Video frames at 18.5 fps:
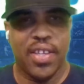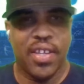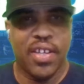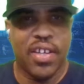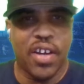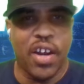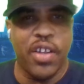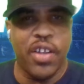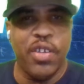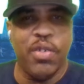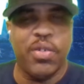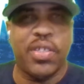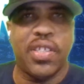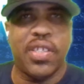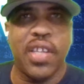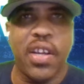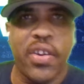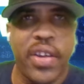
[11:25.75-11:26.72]
Are you
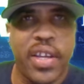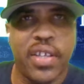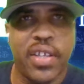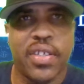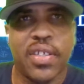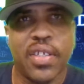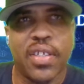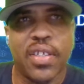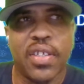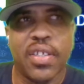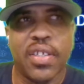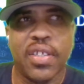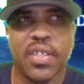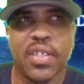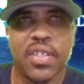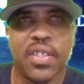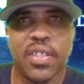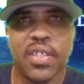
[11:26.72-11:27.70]
serious?
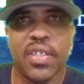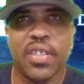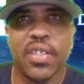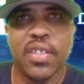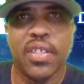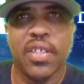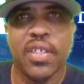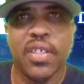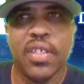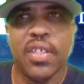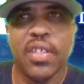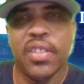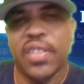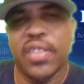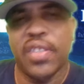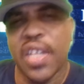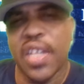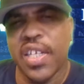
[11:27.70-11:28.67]

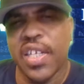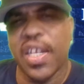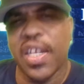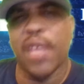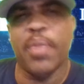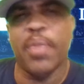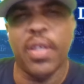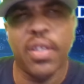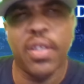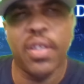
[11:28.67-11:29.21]
Stunt dummy.